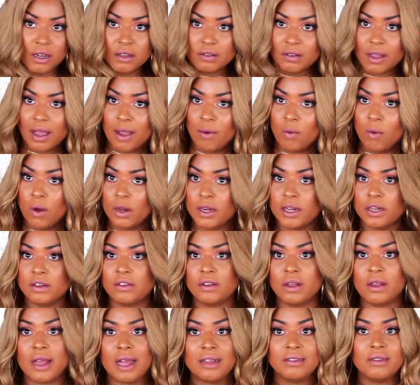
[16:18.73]
because I want it
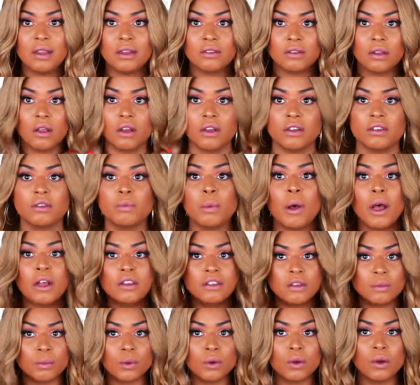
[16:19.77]
to last as long as
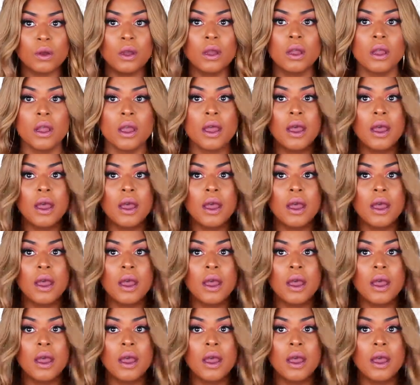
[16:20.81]
possible.